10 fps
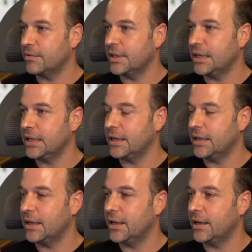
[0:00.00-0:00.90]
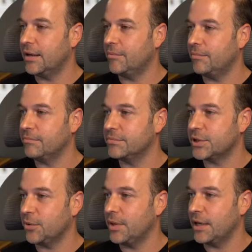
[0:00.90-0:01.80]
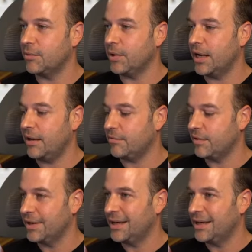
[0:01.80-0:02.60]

the tone that you want to have.